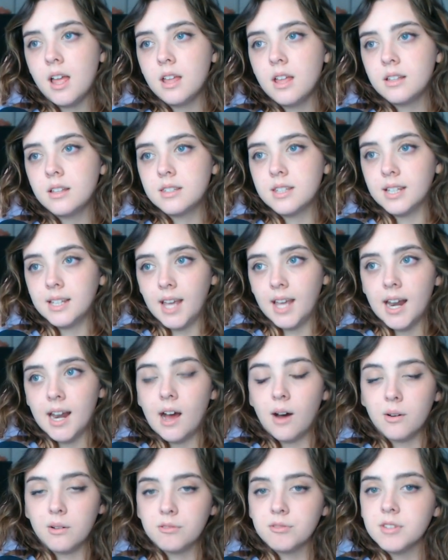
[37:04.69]
to get
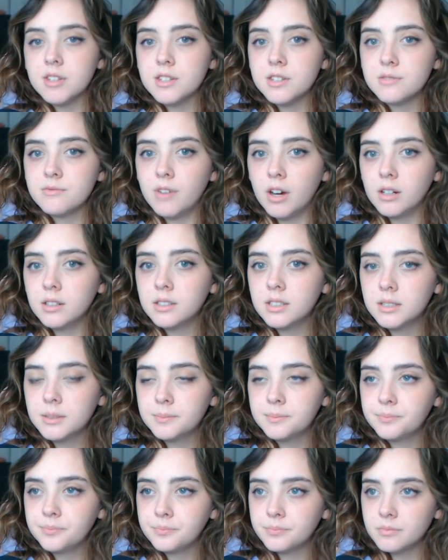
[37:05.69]
out of this funk.
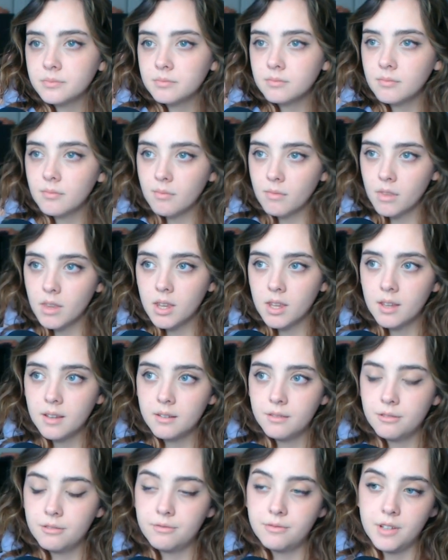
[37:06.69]

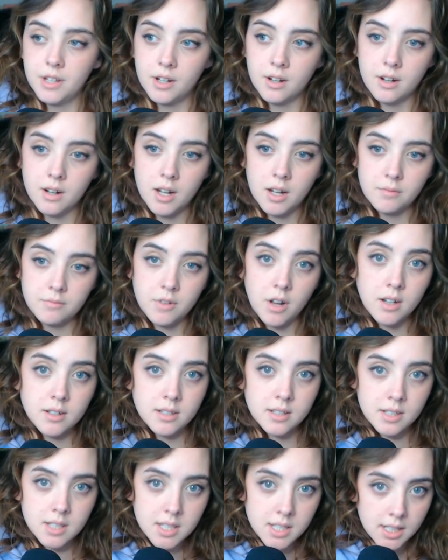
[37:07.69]
Fear of not
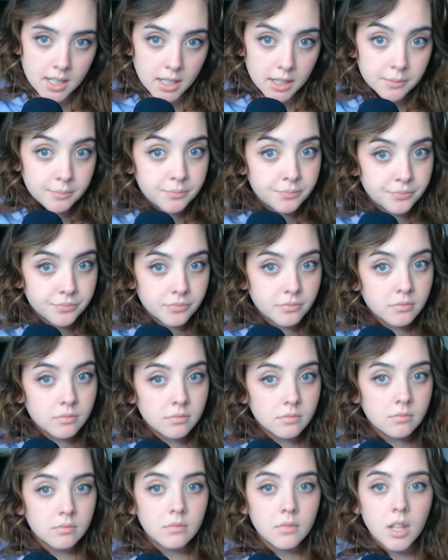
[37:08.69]
succeeding
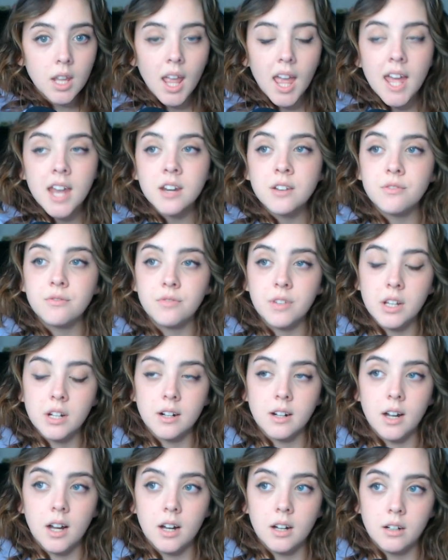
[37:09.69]
and
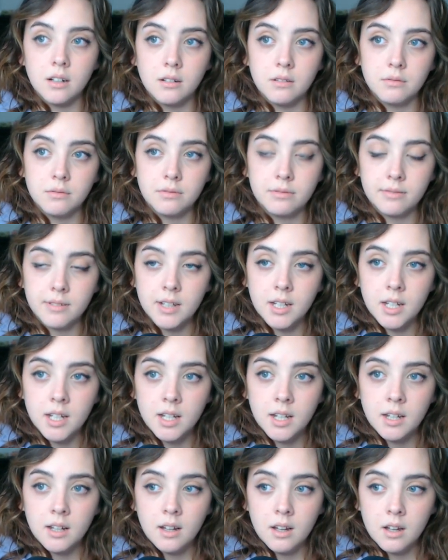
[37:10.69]
fear of
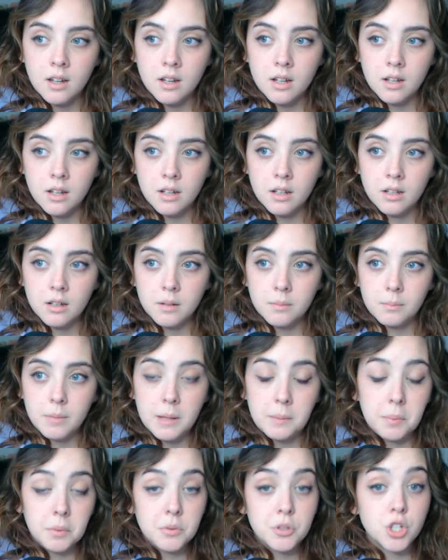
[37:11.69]

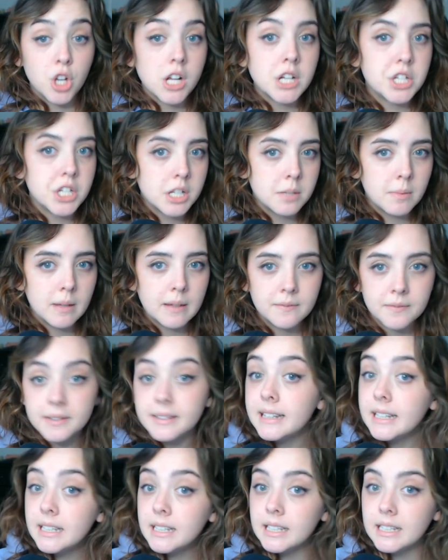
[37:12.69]
people judging me for
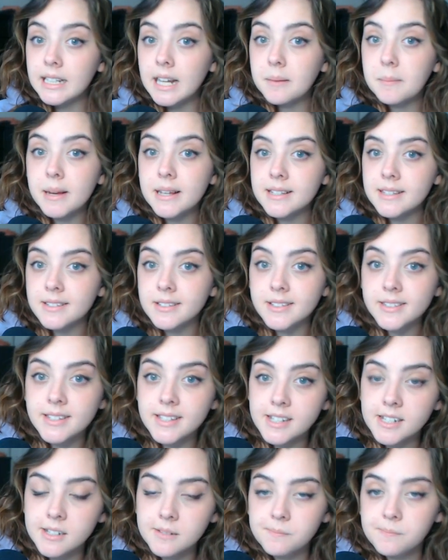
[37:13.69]
thinking I might succeed.